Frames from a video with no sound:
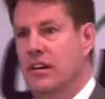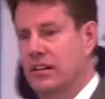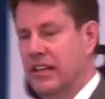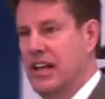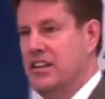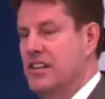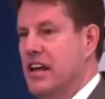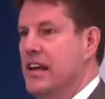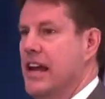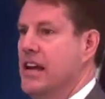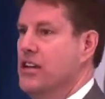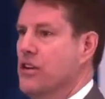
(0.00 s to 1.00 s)
like I said,
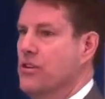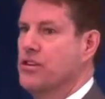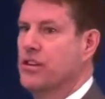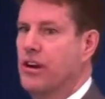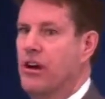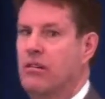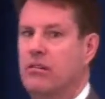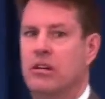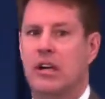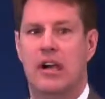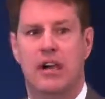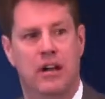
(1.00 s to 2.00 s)
8 years ago.
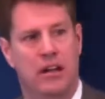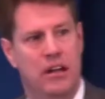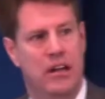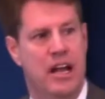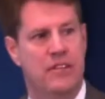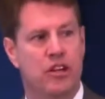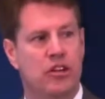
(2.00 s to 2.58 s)
And the